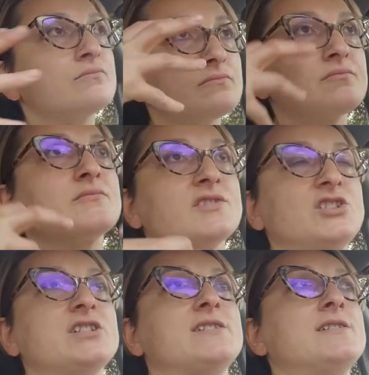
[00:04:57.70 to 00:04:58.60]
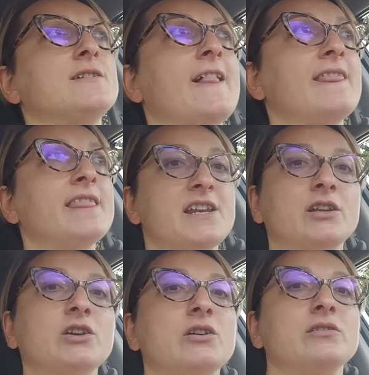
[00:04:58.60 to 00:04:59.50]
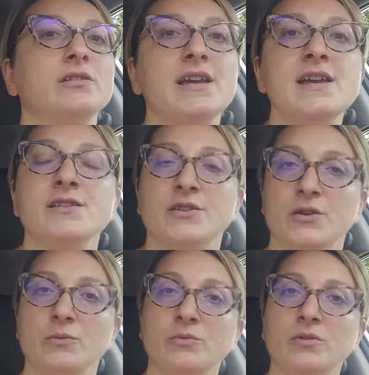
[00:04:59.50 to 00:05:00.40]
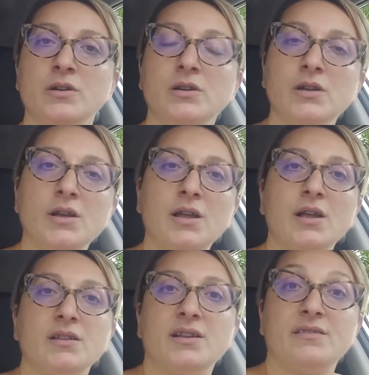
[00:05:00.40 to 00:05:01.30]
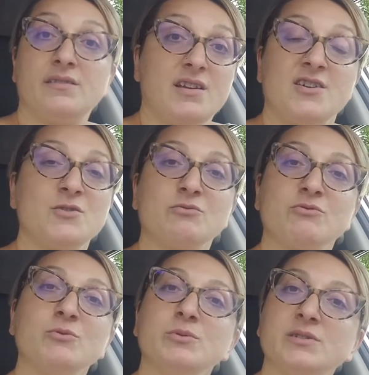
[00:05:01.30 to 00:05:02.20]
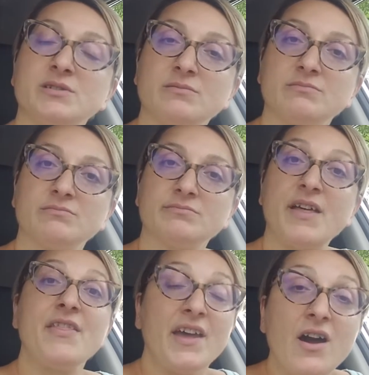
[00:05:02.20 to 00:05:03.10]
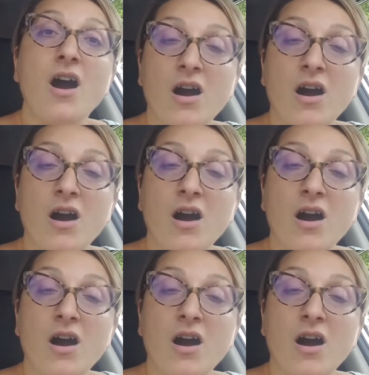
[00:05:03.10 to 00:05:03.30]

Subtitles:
just let it in you that there are no rules. there are